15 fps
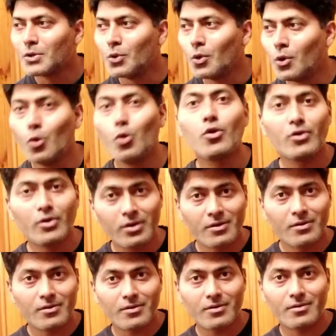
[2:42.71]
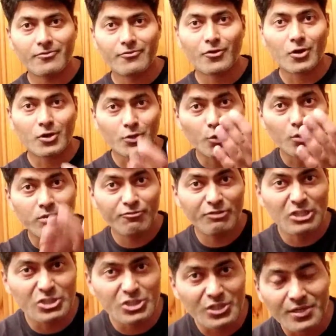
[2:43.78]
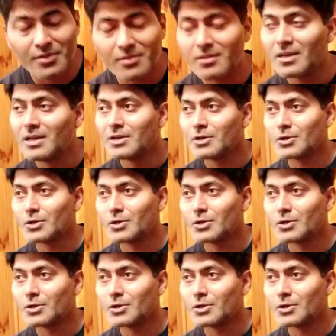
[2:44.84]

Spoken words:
to look for those features